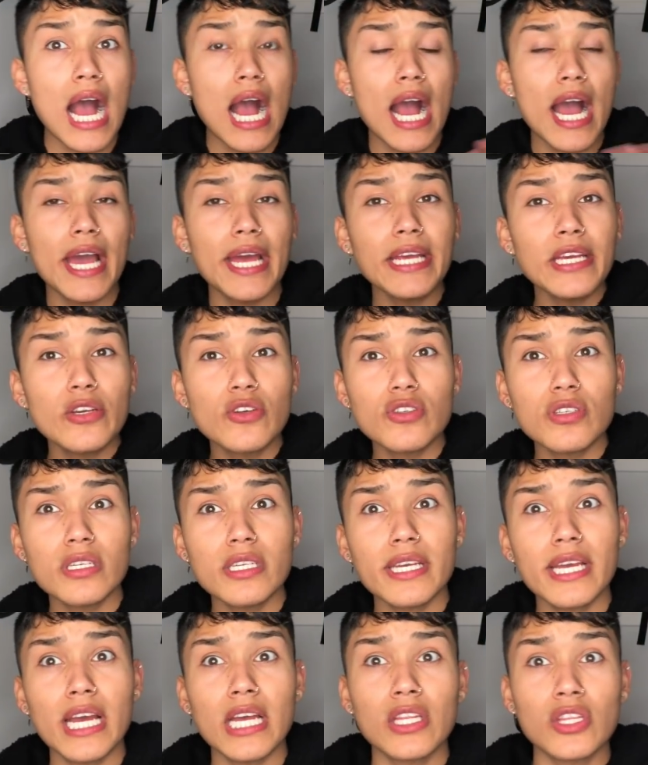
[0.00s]
I
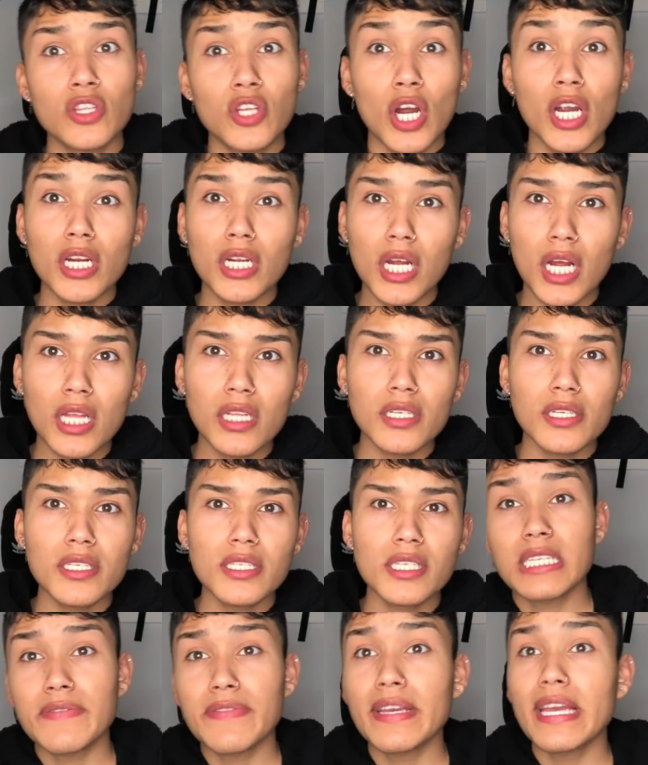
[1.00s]
usually get dark
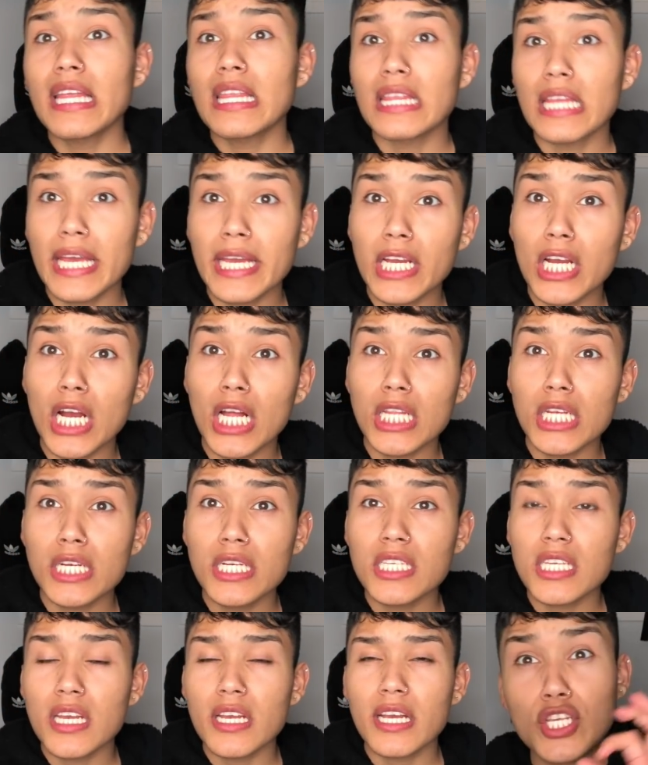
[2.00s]
colors. If you get light
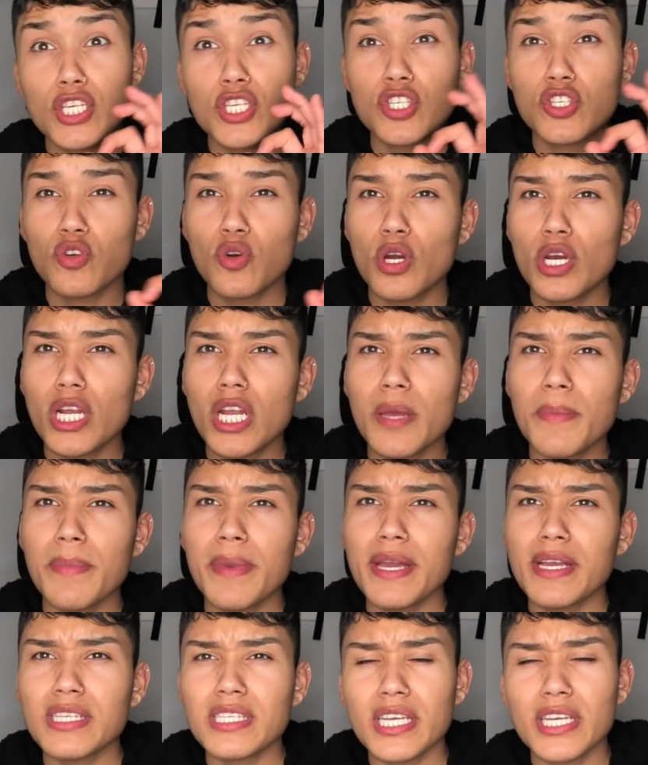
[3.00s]
colors, sort of
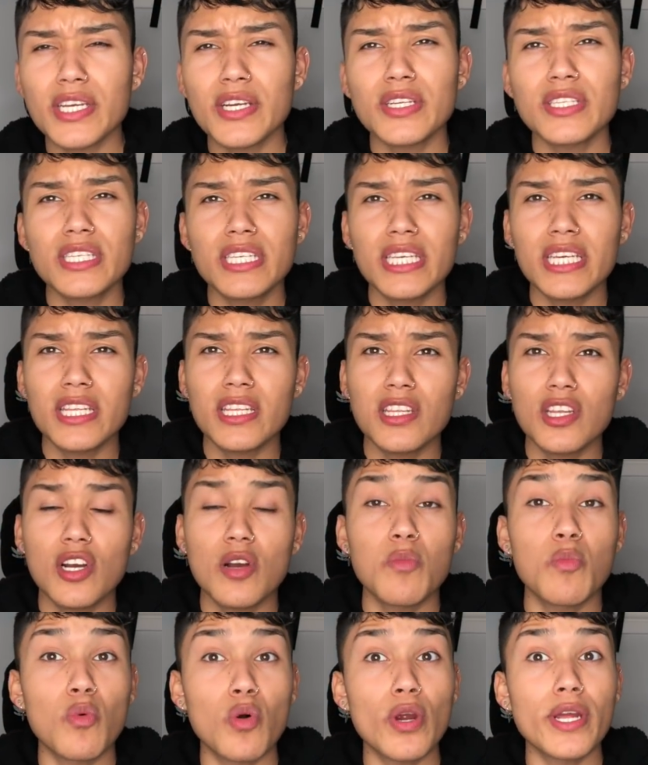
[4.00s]
makes like your teeth
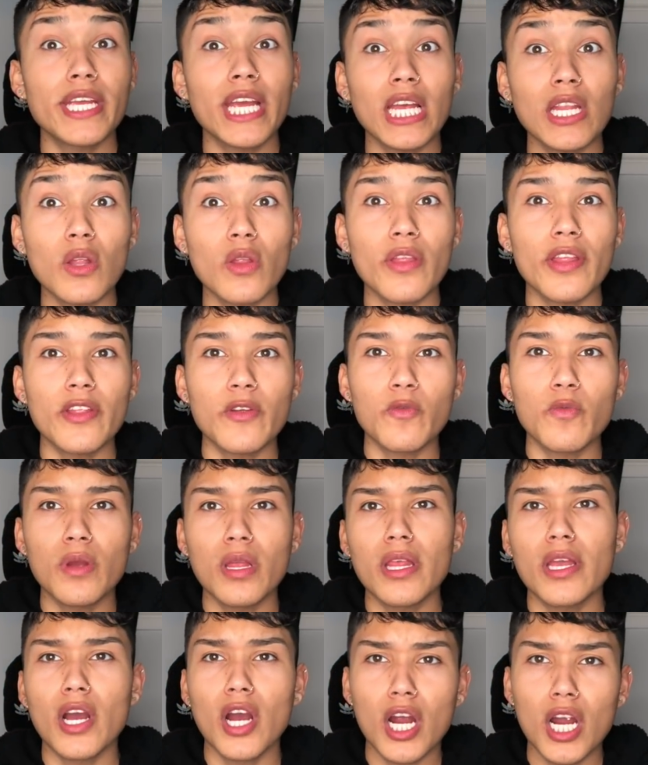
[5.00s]
look more yellow than they
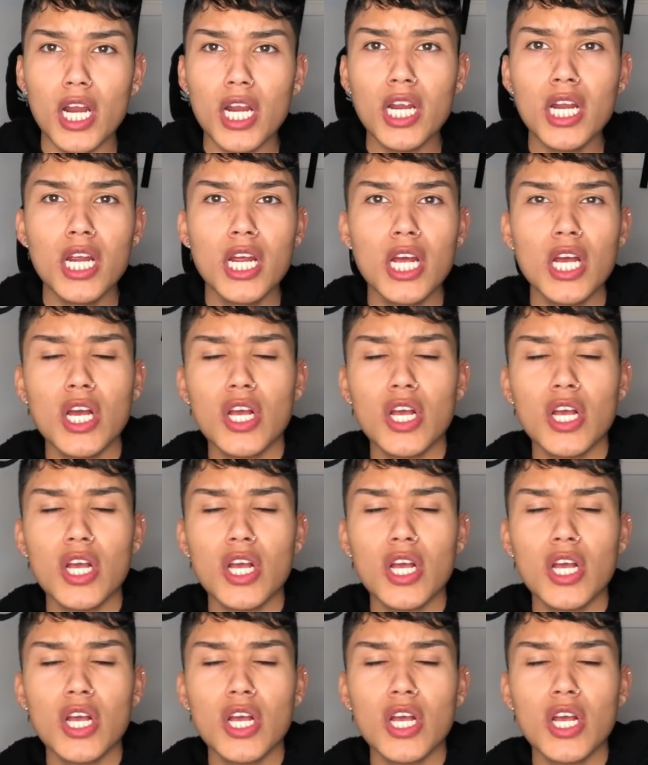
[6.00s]
really are.